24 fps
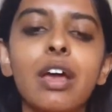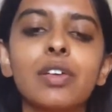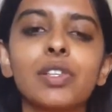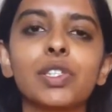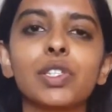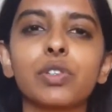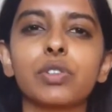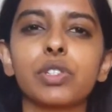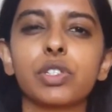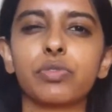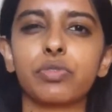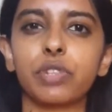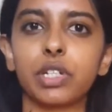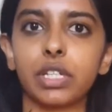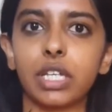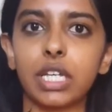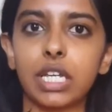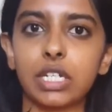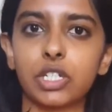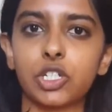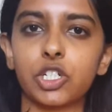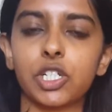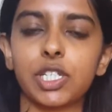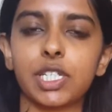So it's really
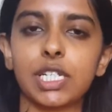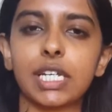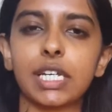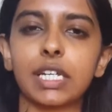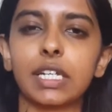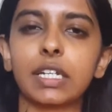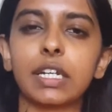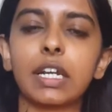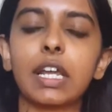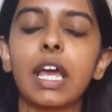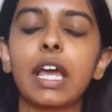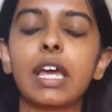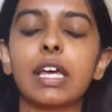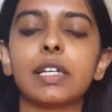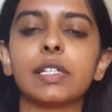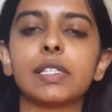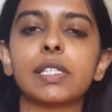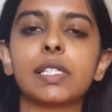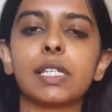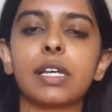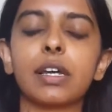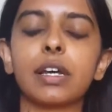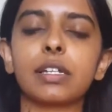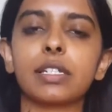interesting.
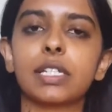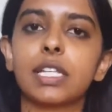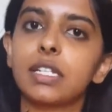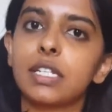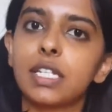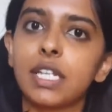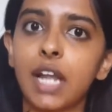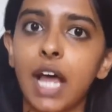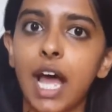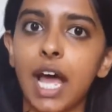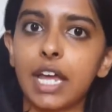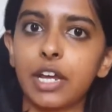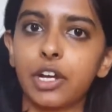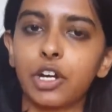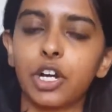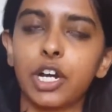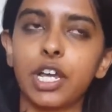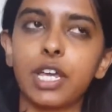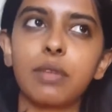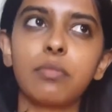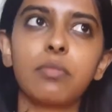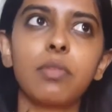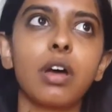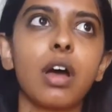It's a tinted eye
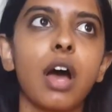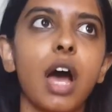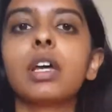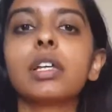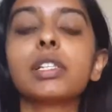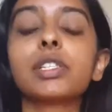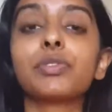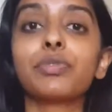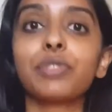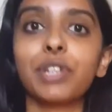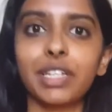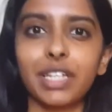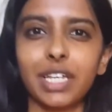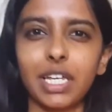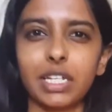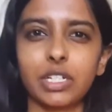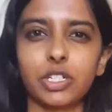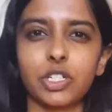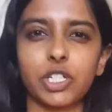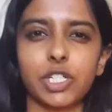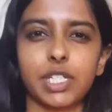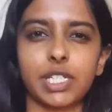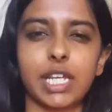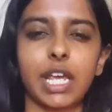cream. It's really
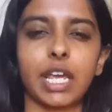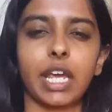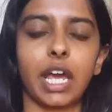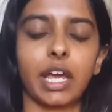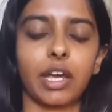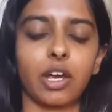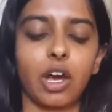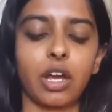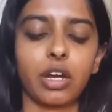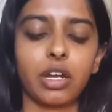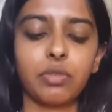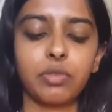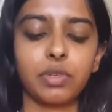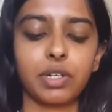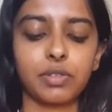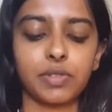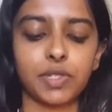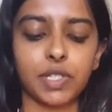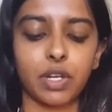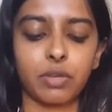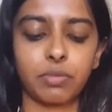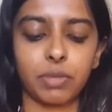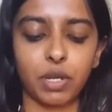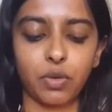interesting. I got it when I
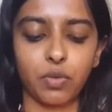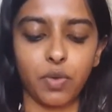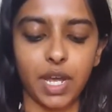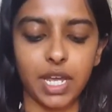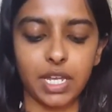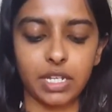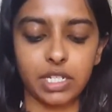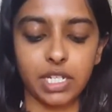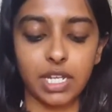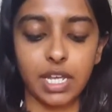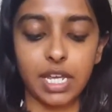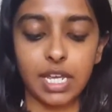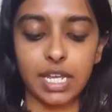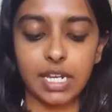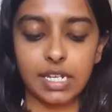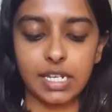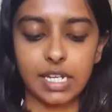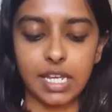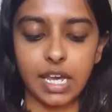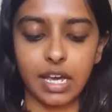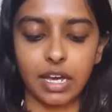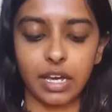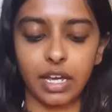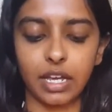was on my way to
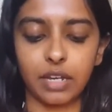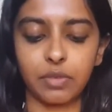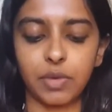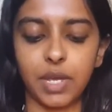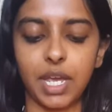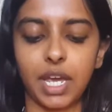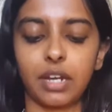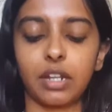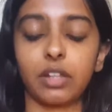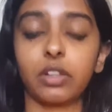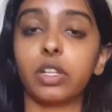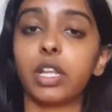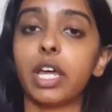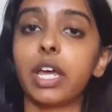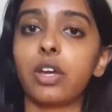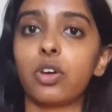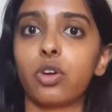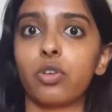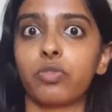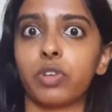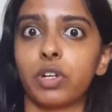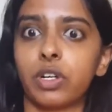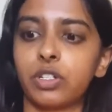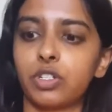India and we had a
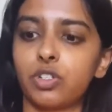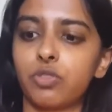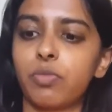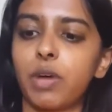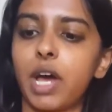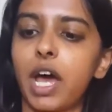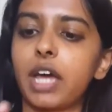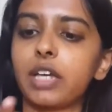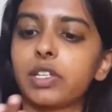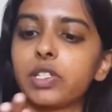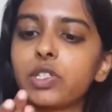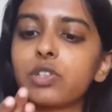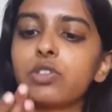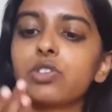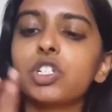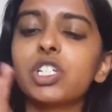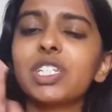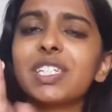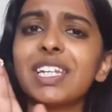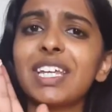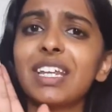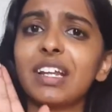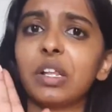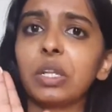layover in Dubai. So you
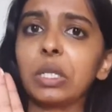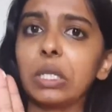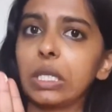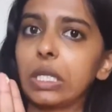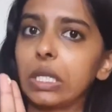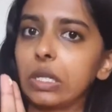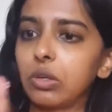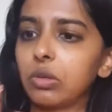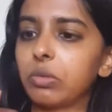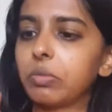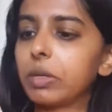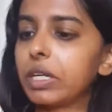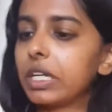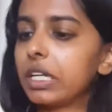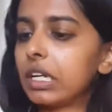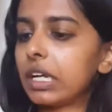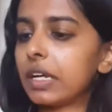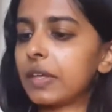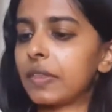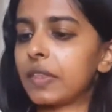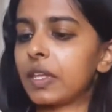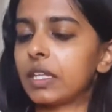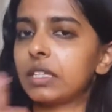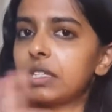just need a little bit.
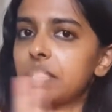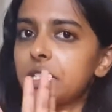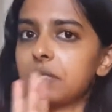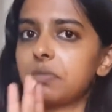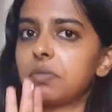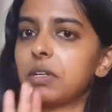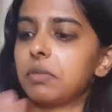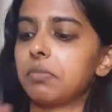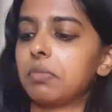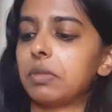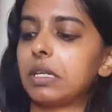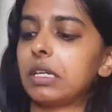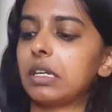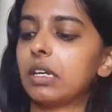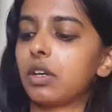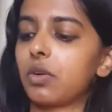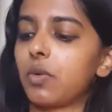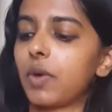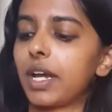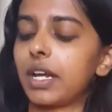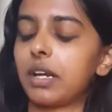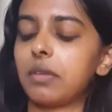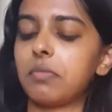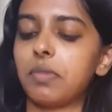I think this might be
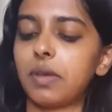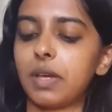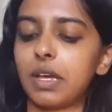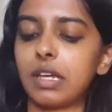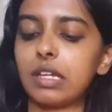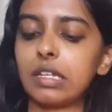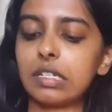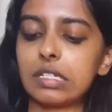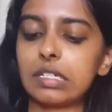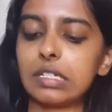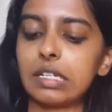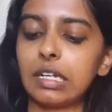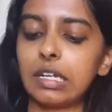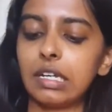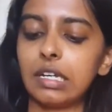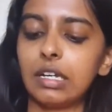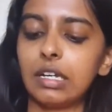quite a bit.